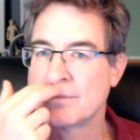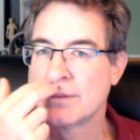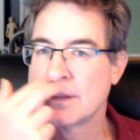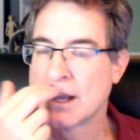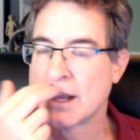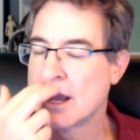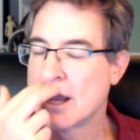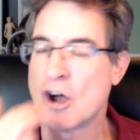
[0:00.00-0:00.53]

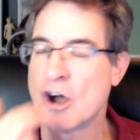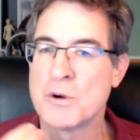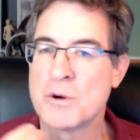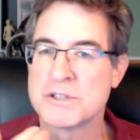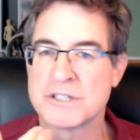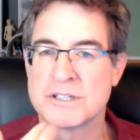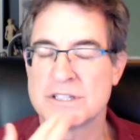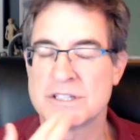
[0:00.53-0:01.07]
and I always
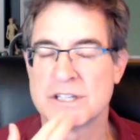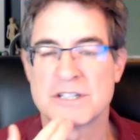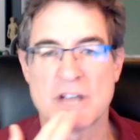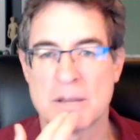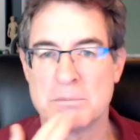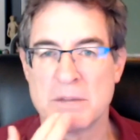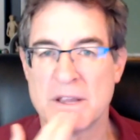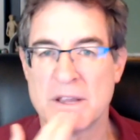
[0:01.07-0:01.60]
insist
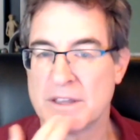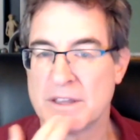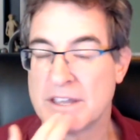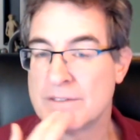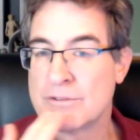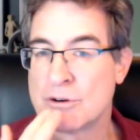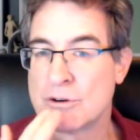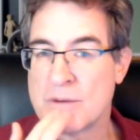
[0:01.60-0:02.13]
on being the
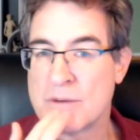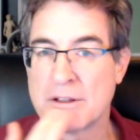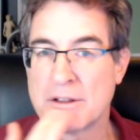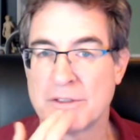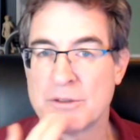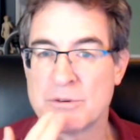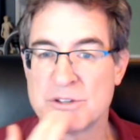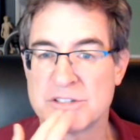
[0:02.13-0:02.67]
giver rather
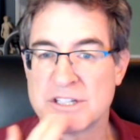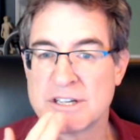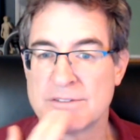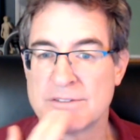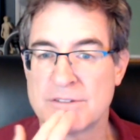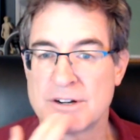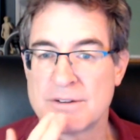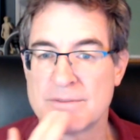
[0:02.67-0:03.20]
than the receiver,